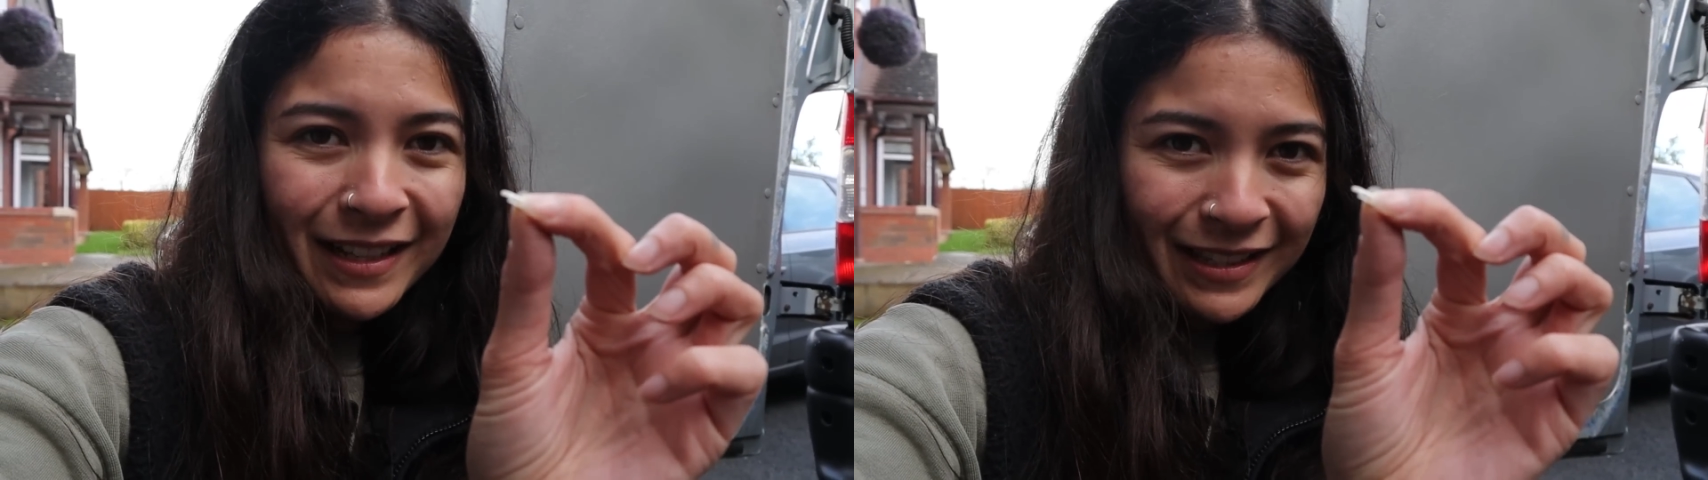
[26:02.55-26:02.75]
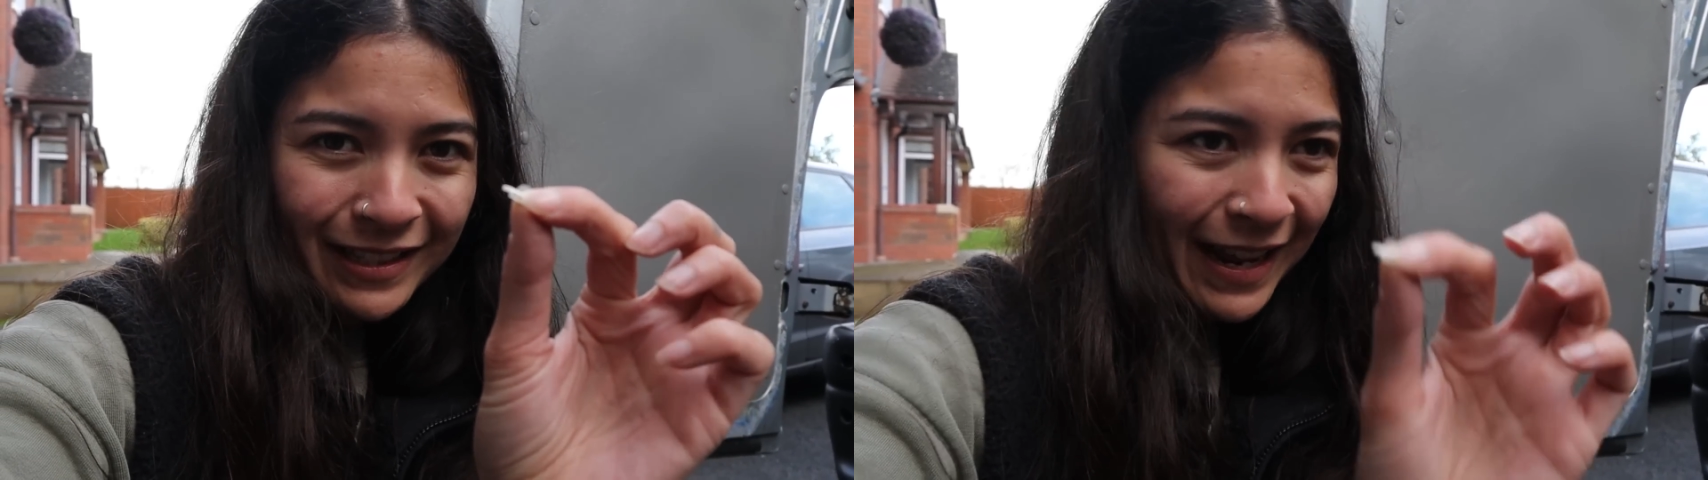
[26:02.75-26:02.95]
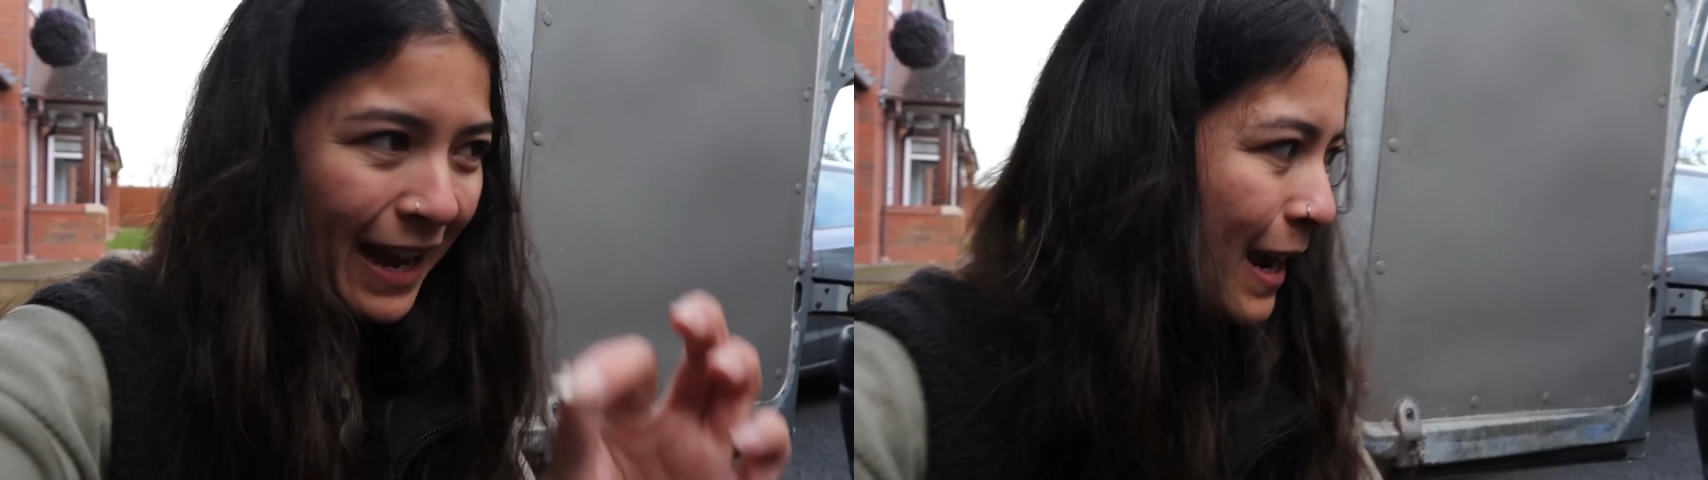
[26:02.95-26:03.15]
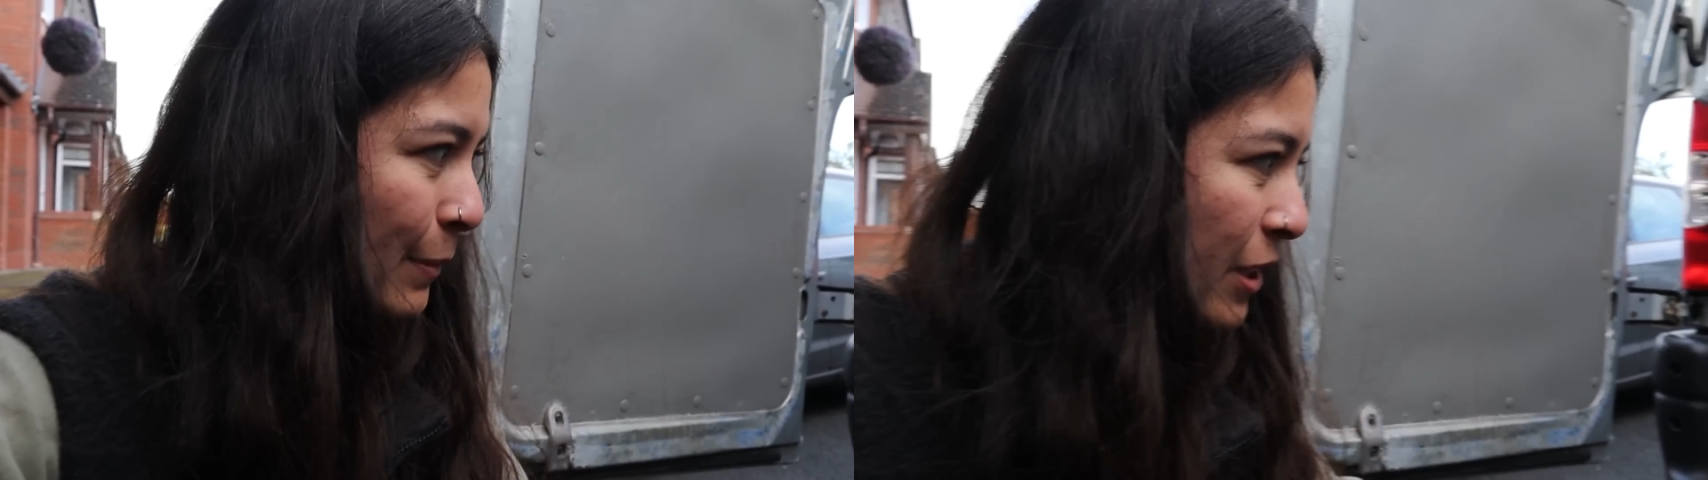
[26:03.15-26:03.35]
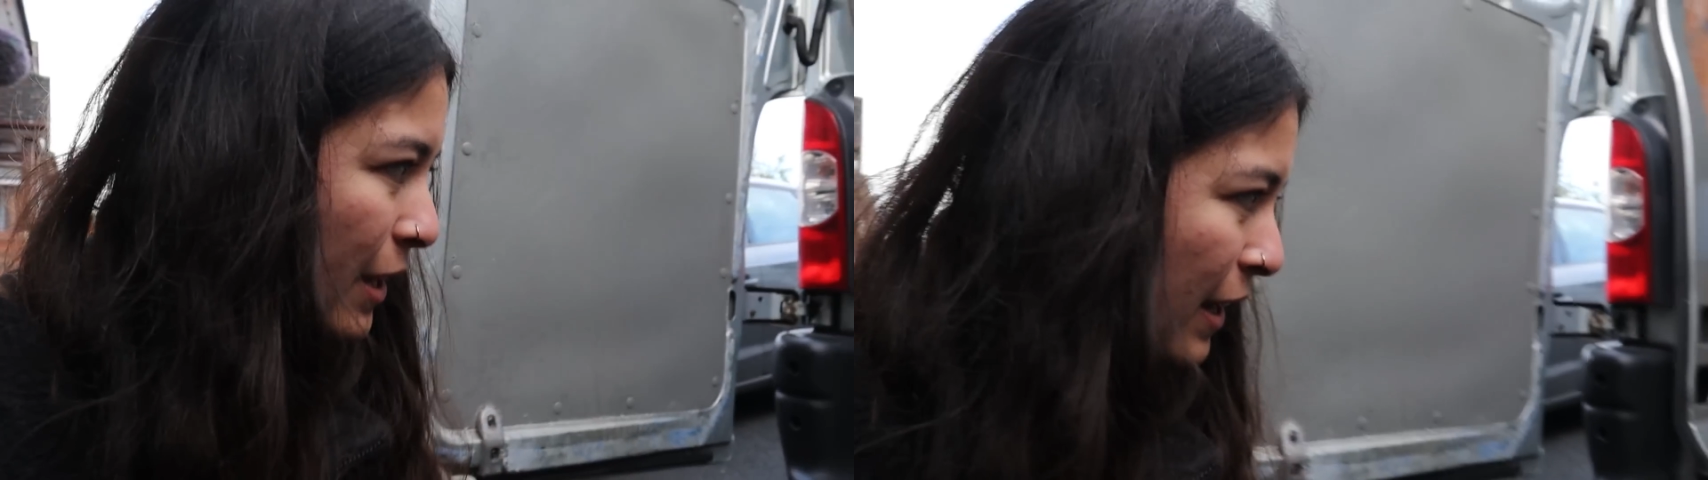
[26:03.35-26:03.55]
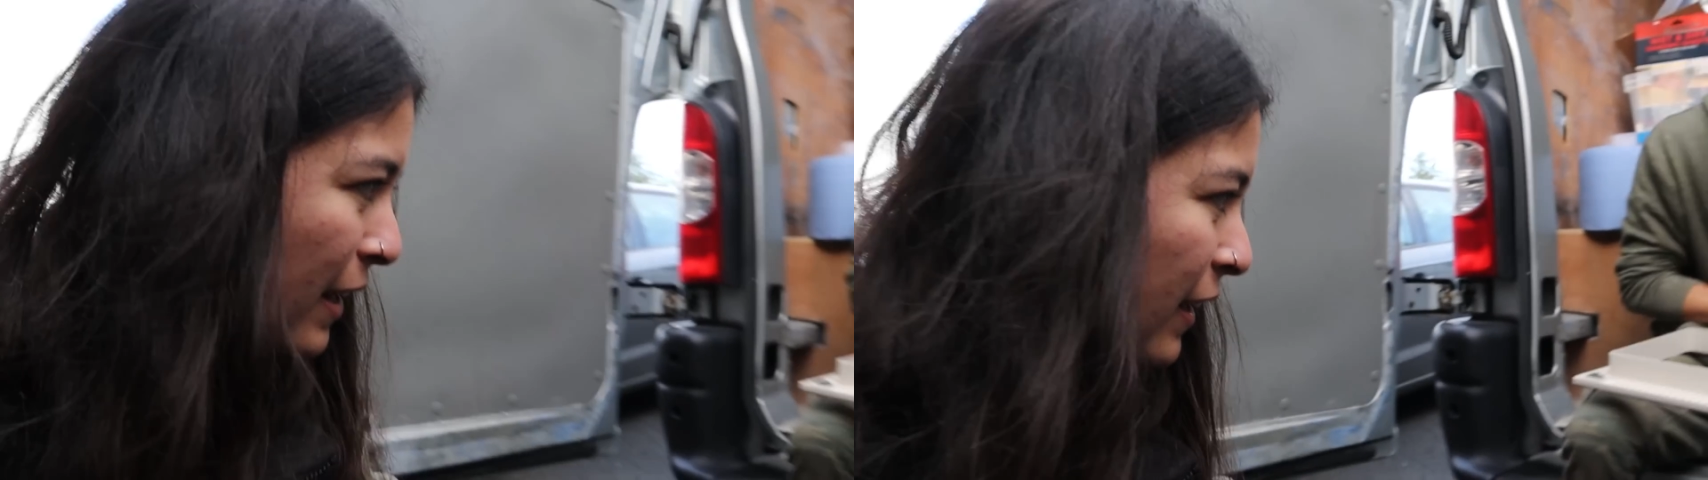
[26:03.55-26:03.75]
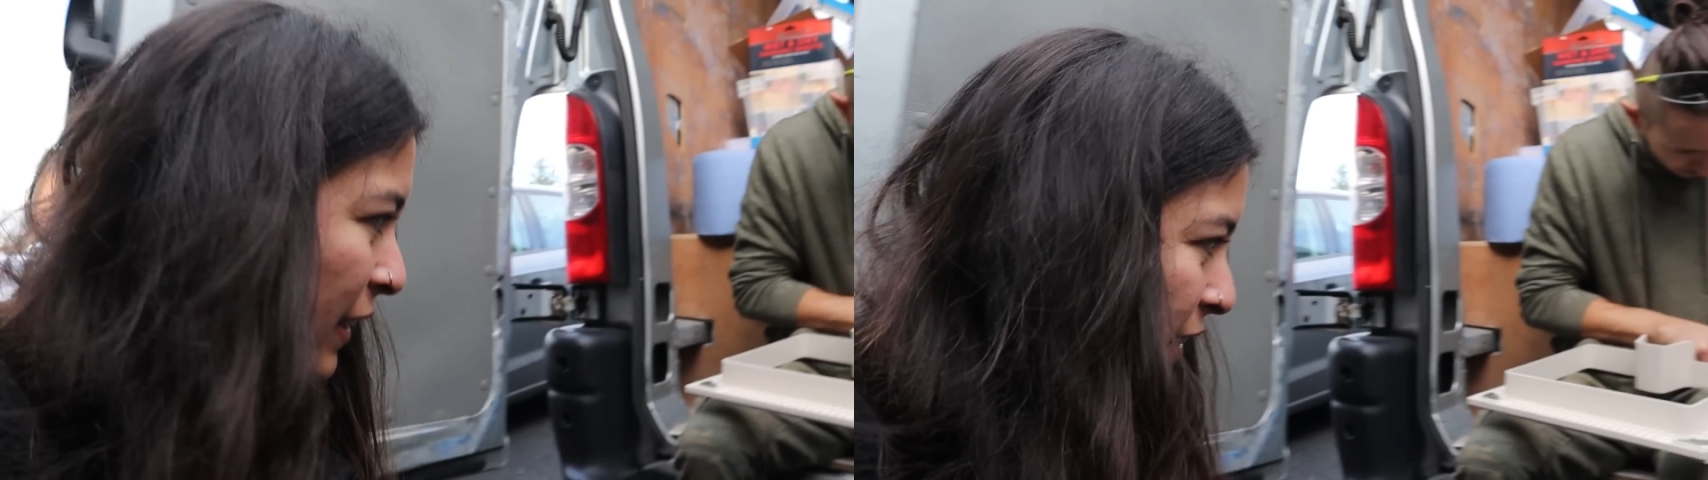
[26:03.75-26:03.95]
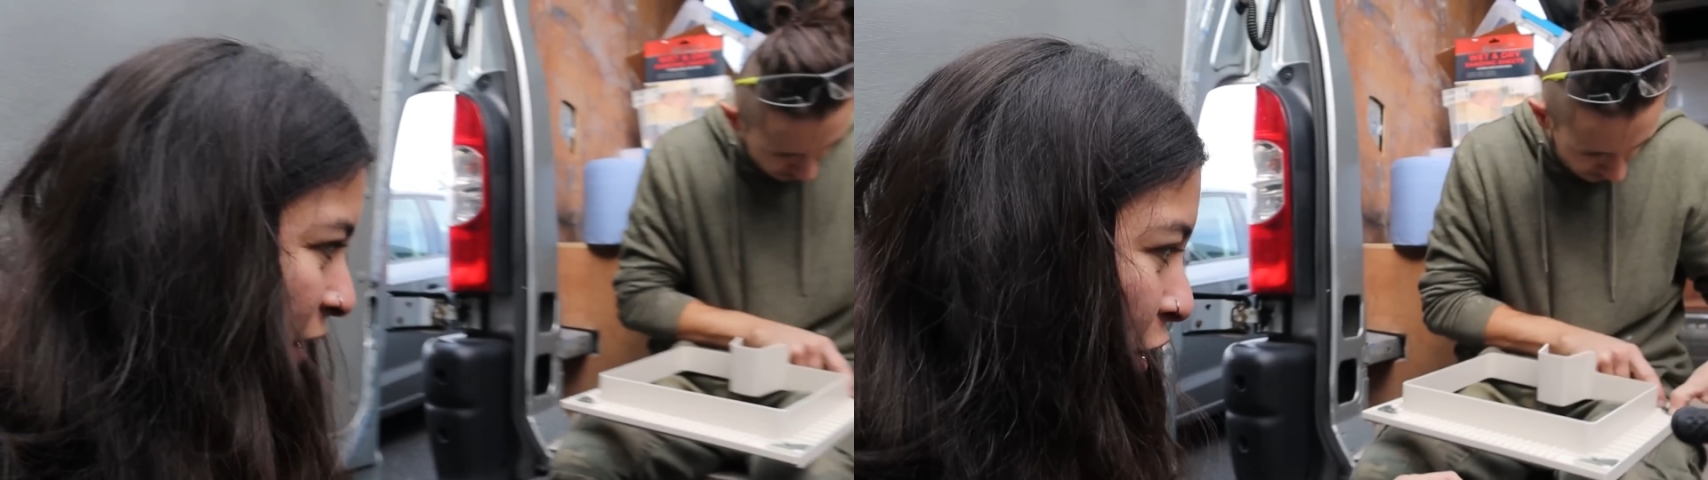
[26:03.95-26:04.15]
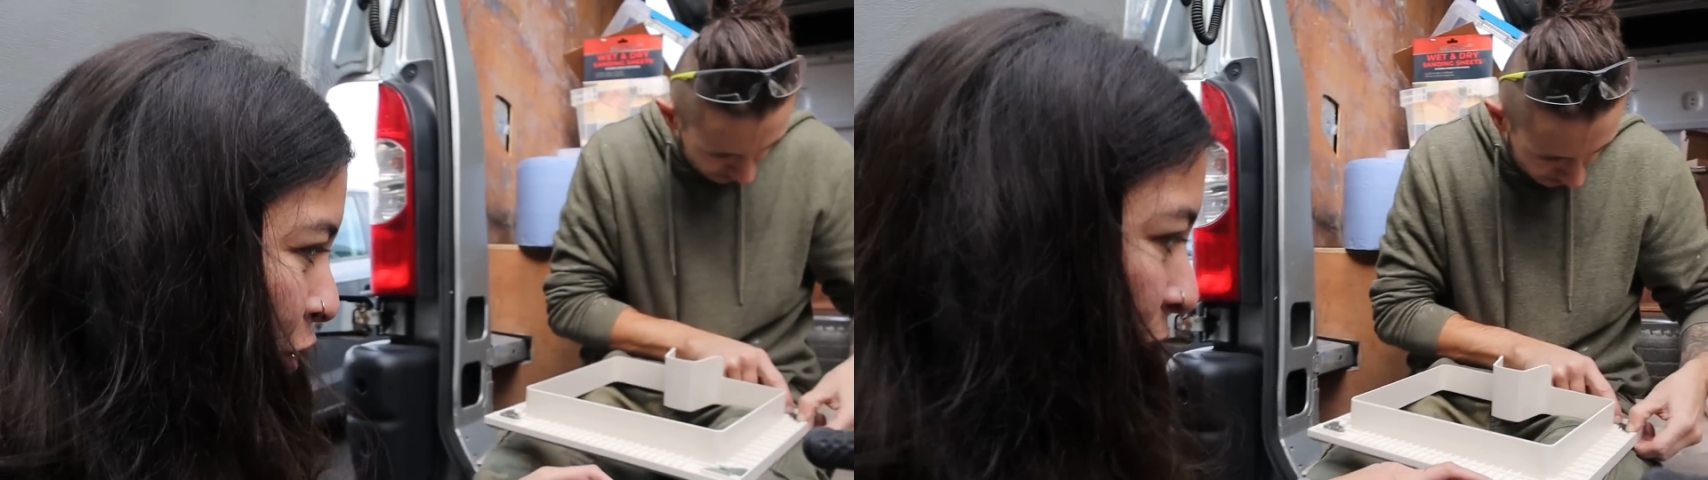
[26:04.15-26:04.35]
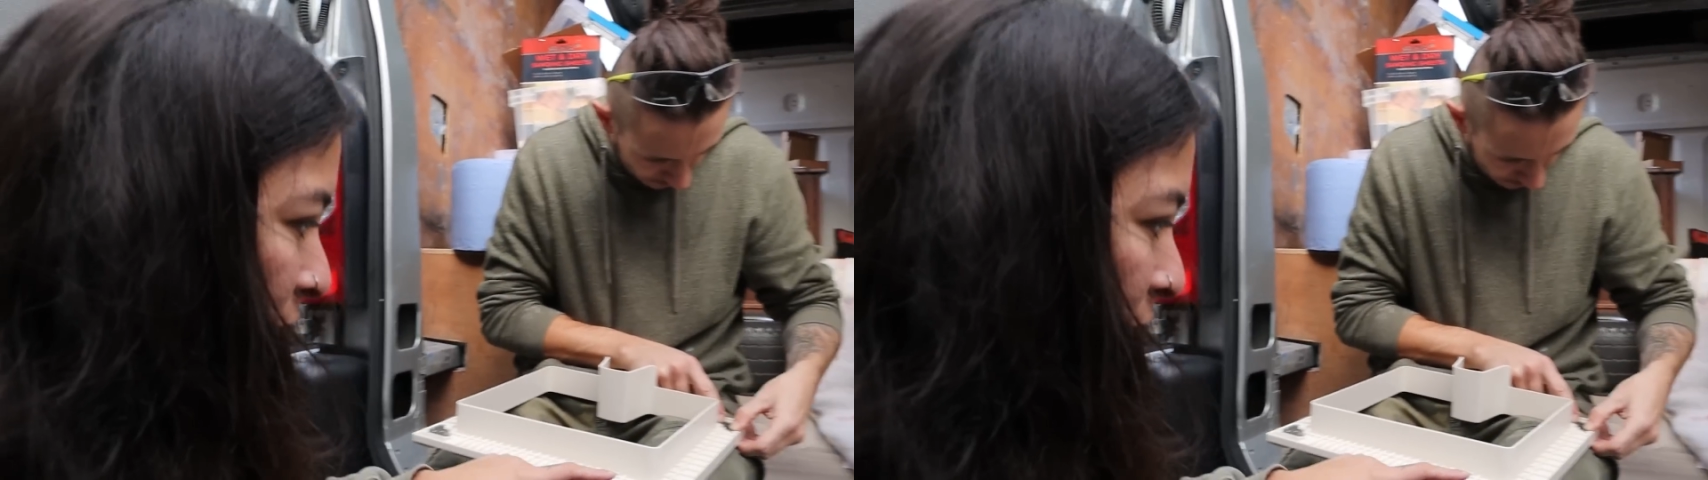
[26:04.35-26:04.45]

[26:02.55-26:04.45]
snapped. It's hard to